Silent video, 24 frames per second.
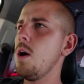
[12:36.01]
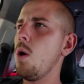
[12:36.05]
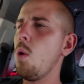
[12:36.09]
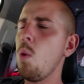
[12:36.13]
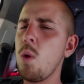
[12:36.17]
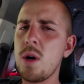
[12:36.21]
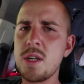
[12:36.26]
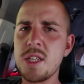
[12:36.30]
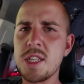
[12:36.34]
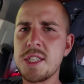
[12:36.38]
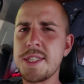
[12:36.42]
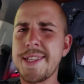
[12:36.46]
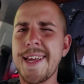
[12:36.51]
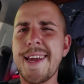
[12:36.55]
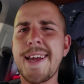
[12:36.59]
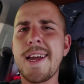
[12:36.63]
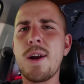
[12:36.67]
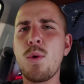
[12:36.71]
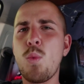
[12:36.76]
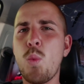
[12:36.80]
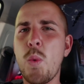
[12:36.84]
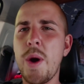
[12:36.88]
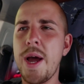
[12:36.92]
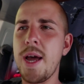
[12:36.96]
Or the
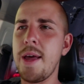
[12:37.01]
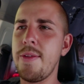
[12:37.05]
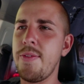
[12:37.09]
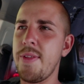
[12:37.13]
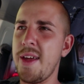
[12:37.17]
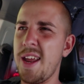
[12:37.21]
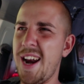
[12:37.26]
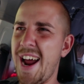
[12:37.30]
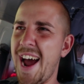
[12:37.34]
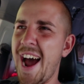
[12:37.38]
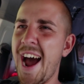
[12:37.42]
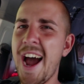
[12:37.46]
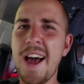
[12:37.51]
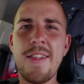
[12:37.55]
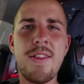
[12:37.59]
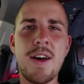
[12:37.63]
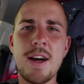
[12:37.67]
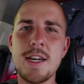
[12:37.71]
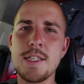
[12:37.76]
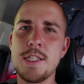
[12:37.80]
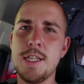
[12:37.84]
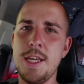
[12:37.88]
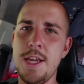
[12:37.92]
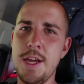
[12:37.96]
second way that I
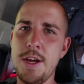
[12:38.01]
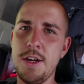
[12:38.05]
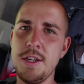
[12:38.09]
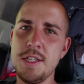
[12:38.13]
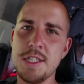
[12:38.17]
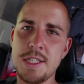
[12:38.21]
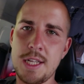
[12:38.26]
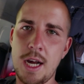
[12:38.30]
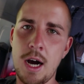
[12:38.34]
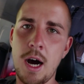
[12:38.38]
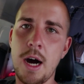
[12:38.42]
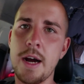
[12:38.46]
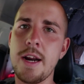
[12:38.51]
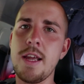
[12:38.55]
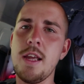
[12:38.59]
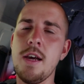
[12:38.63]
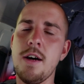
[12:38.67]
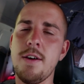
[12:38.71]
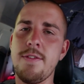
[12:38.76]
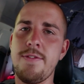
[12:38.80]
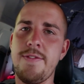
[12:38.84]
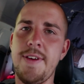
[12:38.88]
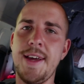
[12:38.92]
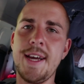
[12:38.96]
like to use
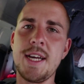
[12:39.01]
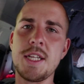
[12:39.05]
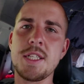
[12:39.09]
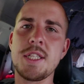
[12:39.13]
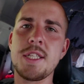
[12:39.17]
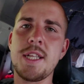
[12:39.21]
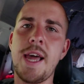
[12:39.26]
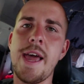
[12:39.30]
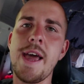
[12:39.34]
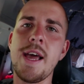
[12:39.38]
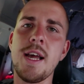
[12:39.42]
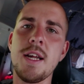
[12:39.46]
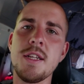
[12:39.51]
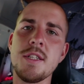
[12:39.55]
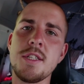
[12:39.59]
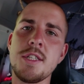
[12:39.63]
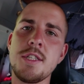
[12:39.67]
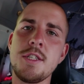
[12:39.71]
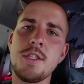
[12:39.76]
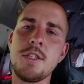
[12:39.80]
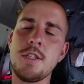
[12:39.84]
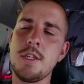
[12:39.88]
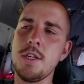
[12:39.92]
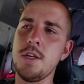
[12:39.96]
audio effects
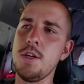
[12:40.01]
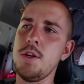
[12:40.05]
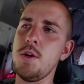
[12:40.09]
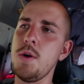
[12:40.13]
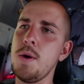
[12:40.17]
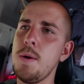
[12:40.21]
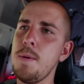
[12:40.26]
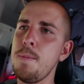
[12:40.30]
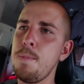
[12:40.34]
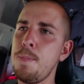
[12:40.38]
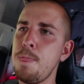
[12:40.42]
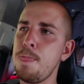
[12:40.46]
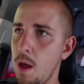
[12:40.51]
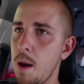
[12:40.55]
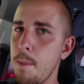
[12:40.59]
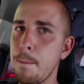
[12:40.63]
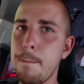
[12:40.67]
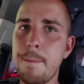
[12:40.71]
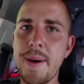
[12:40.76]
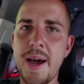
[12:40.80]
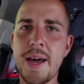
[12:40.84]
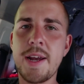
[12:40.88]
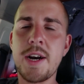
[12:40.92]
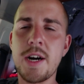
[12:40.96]
is to
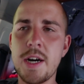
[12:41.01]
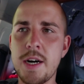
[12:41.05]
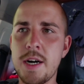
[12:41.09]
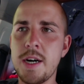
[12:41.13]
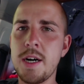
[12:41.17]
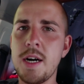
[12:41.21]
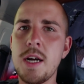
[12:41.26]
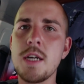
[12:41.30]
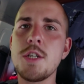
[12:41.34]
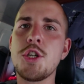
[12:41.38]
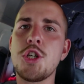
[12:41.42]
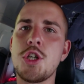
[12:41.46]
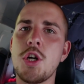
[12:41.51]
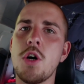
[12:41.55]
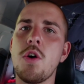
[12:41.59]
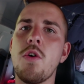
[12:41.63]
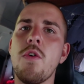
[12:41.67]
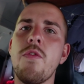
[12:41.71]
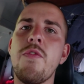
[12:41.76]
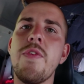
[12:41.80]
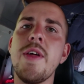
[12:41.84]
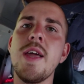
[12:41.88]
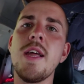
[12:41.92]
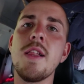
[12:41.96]
better
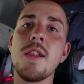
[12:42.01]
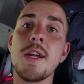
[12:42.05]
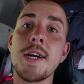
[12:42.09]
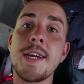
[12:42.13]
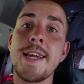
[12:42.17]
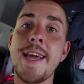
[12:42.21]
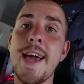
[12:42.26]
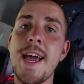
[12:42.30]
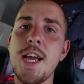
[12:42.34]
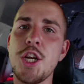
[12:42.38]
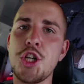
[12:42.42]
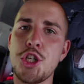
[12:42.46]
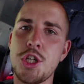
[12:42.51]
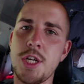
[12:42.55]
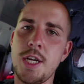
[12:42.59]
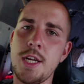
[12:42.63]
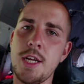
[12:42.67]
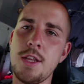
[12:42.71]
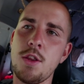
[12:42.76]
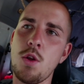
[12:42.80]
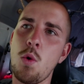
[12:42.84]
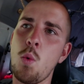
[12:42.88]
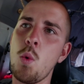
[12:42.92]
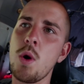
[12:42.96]
show the
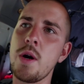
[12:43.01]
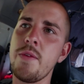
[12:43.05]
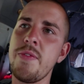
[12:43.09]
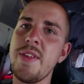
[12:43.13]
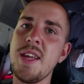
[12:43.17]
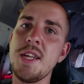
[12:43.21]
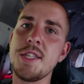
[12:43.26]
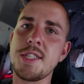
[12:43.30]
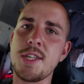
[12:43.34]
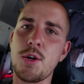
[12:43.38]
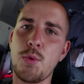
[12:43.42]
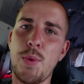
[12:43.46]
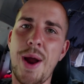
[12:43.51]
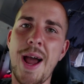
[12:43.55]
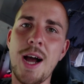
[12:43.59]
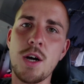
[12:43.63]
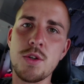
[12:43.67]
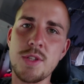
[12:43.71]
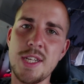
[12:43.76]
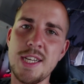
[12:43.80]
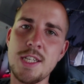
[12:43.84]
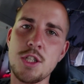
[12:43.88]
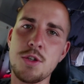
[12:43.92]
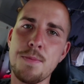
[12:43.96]
location or the
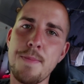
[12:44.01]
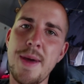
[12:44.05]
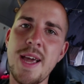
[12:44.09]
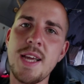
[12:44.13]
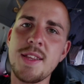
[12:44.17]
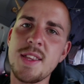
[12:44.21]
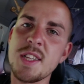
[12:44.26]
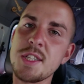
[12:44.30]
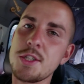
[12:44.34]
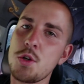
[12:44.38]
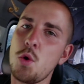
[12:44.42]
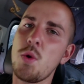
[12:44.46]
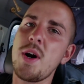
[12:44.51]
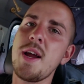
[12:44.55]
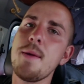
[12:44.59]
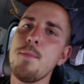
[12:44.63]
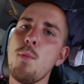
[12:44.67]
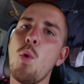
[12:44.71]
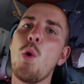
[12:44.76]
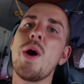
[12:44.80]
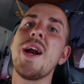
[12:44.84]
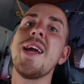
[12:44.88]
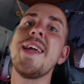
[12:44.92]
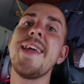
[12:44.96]
surrounding to make the story
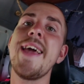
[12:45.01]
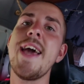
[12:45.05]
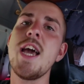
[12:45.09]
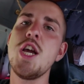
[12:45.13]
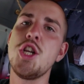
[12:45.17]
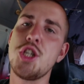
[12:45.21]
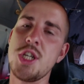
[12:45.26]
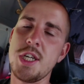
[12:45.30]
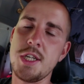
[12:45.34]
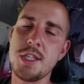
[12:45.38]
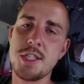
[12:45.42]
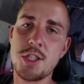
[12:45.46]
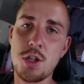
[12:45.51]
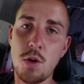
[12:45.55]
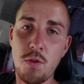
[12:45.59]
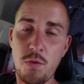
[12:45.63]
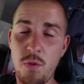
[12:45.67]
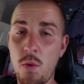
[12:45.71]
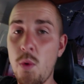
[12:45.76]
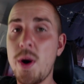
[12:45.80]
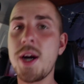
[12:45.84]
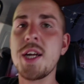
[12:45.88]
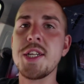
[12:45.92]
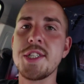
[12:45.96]
more engaging. So
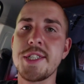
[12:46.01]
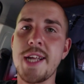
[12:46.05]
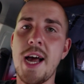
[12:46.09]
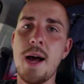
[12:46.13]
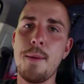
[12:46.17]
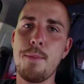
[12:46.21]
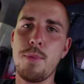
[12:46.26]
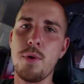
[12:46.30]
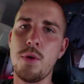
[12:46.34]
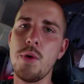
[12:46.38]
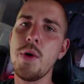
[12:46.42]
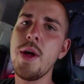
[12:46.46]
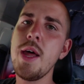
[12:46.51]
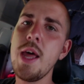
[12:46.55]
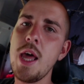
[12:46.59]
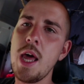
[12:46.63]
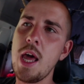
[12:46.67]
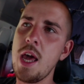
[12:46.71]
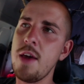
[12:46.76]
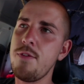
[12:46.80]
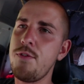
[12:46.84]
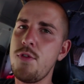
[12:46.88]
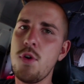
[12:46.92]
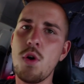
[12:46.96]
for example,
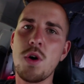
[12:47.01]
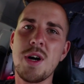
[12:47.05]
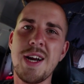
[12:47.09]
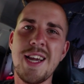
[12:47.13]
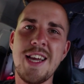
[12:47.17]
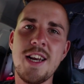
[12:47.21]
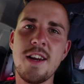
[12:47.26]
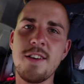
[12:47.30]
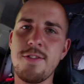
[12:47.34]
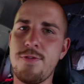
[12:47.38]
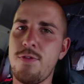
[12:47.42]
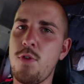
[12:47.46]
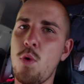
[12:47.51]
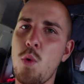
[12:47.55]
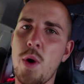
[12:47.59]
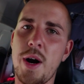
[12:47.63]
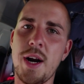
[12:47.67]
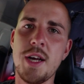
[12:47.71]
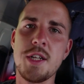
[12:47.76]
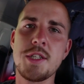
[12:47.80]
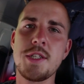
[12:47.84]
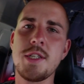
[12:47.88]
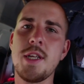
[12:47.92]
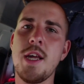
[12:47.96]
if you're in a
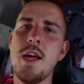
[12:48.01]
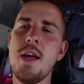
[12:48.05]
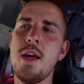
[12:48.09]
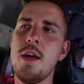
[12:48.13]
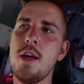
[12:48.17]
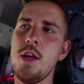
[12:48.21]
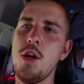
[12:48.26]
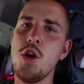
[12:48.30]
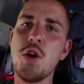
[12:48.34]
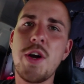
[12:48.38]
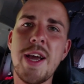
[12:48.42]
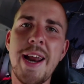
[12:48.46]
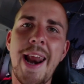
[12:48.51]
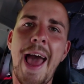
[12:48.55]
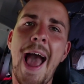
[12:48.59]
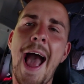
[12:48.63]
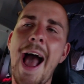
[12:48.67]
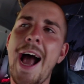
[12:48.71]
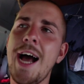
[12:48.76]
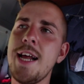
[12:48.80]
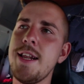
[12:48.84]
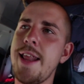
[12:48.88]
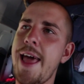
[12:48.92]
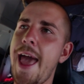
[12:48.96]
forest, you could
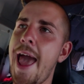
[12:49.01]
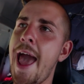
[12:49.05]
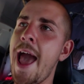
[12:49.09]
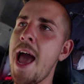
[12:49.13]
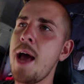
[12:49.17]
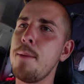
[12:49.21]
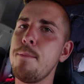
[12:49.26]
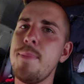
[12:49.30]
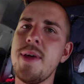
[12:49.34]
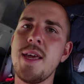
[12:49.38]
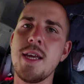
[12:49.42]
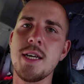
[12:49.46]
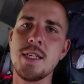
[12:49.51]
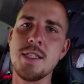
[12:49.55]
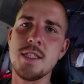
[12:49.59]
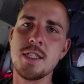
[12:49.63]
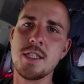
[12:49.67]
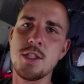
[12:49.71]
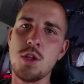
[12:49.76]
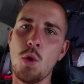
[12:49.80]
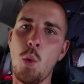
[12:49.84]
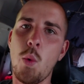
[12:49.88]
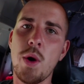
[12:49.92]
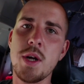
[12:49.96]
add
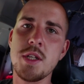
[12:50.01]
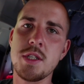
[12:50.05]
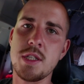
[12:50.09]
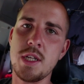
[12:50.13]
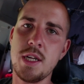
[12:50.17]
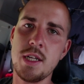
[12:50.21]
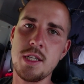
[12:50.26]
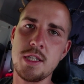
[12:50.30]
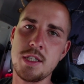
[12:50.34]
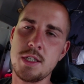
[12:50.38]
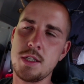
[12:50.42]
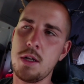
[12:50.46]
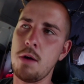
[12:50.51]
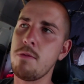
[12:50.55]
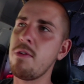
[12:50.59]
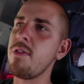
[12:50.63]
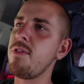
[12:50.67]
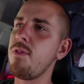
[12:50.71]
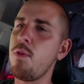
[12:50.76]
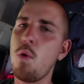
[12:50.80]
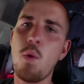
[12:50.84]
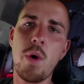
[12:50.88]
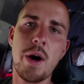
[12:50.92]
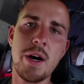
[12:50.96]
ambient noises of a
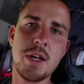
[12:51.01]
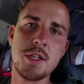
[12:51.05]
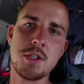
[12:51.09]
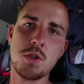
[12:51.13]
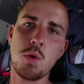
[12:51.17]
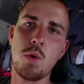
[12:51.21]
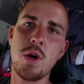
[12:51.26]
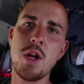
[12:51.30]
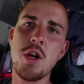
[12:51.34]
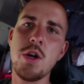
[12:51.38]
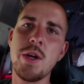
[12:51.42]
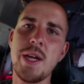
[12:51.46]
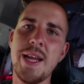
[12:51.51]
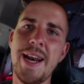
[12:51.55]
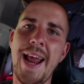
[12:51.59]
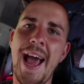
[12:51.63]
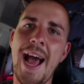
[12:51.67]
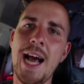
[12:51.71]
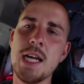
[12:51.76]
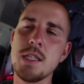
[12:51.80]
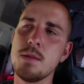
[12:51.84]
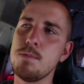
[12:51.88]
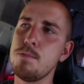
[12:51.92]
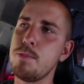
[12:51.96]
forest, or you can
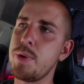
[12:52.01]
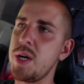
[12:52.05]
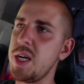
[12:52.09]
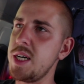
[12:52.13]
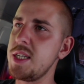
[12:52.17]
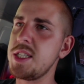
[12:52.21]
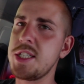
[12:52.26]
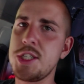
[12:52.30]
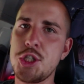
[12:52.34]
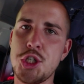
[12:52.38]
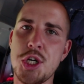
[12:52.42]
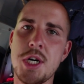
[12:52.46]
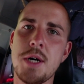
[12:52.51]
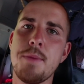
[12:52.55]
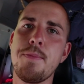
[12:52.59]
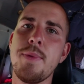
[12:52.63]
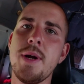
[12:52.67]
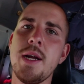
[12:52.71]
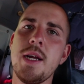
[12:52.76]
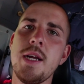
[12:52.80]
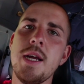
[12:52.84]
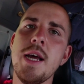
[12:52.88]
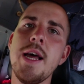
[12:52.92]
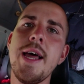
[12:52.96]
add birds
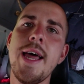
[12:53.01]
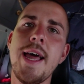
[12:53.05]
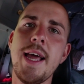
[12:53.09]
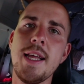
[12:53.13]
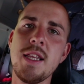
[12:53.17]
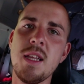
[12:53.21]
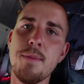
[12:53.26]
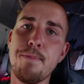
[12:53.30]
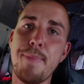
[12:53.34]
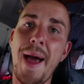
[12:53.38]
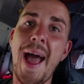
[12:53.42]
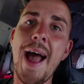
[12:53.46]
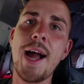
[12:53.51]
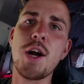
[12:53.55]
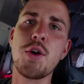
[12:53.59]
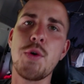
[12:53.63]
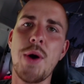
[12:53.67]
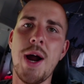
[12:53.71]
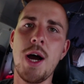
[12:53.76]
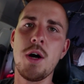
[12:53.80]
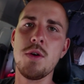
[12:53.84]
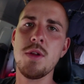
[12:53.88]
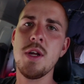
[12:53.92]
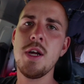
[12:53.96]
chirping in the
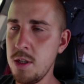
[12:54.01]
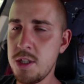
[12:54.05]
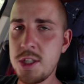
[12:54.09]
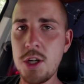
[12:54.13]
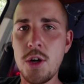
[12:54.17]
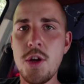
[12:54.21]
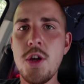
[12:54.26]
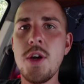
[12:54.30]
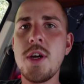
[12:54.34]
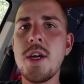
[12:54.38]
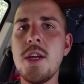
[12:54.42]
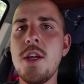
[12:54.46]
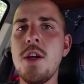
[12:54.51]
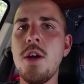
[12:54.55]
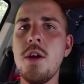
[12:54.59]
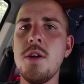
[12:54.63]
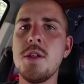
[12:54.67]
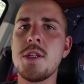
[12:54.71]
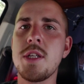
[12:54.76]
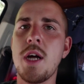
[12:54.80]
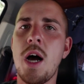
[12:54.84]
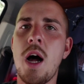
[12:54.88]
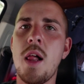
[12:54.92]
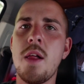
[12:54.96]
background. So you can
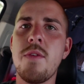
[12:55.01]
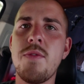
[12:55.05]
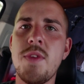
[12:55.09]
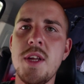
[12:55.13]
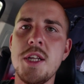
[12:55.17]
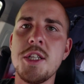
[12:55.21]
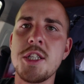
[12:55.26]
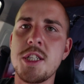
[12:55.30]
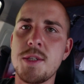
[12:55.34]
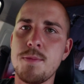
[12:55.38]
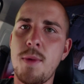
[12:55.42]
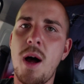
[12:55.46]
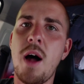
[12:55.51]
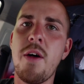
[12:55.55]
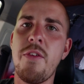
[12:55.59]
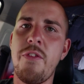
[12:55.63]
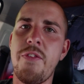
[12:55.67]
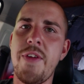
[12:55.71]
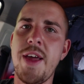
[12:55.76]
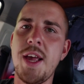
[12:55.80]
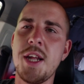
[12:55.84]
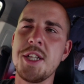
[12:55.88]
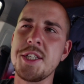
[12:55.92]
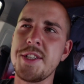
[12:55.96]
use all of these small
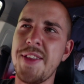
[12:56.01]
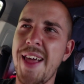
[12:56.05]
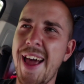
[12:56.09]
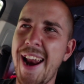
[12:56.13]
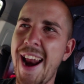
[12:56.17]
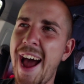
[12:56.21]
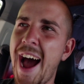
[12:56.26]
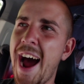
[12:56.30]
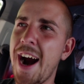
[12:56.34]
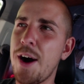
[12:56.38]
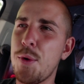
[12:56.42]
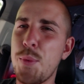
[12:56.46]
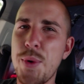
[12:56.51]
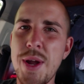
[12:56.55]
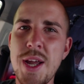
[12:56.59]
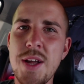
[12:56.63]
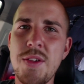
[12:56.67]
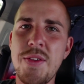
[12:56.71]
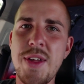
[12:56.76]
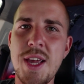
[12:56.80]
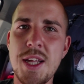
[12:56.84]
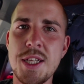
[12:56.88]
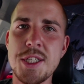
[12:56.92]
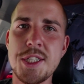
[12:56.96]
things that are
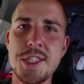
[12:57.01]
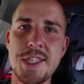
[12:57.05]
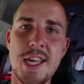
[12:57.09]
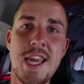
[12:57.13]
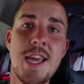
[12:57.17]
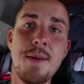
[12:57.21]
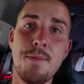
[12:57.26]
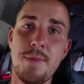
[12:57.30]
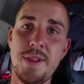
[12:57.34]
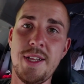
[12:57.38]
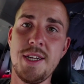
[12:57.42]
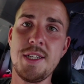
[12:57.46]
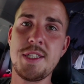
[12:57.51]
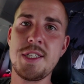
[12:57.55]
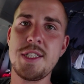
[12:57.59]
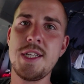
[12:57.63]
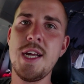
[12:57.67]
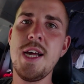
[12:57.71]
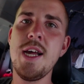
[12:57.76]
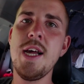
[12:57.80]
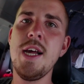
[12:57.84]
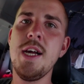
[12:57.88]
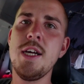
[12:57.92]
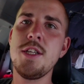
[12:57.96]
really seamless
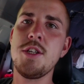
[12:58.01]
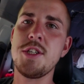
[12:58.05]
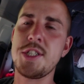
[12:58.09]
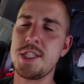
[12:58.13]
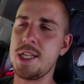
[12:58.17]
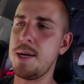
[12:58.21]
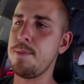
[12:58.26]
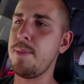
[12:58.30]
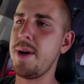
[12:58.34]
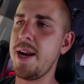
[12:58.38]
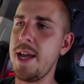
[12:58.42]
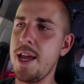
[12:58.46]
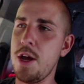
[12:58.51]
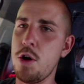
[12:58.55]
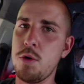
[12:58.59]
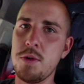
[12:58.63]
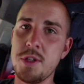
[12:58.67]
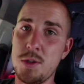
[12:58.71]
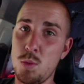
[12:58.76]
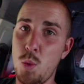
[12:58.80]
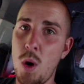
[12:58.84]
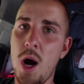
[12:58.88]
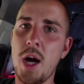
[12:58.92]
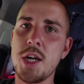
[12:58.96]
to somebody
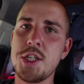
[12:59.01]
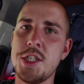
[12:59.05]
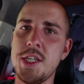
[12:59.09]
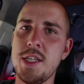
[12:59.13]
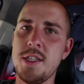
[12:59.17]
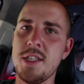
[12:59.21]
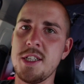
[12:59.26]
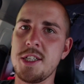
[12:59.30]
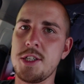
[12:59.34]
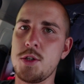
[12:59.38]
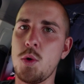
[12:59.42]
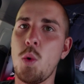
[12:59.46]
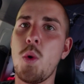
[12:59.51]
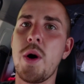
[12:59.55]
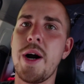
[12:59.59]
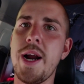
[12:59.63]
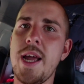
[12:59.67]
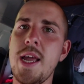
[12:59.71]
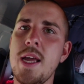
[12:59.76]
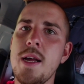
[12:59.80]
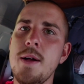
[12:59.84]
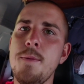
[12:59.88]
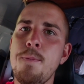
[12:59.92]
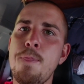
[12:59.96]
who's watching the story,